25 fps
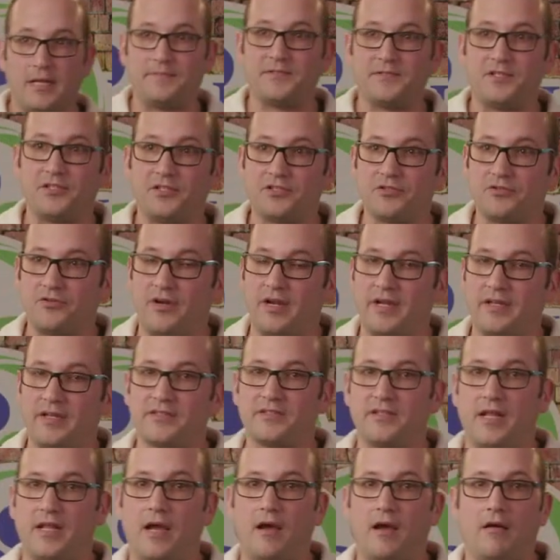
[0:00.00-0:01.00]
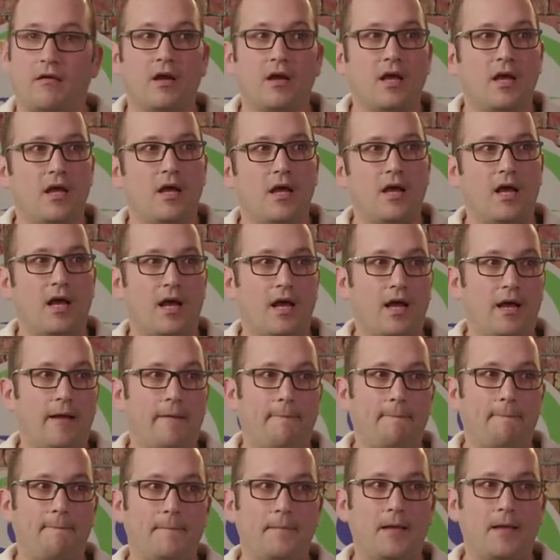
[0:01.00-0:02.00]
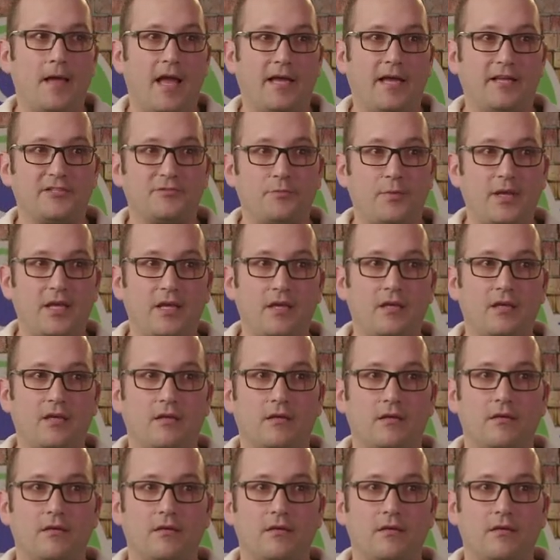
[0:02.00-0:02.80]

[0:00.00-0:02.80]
and tricks. Now, uh, as we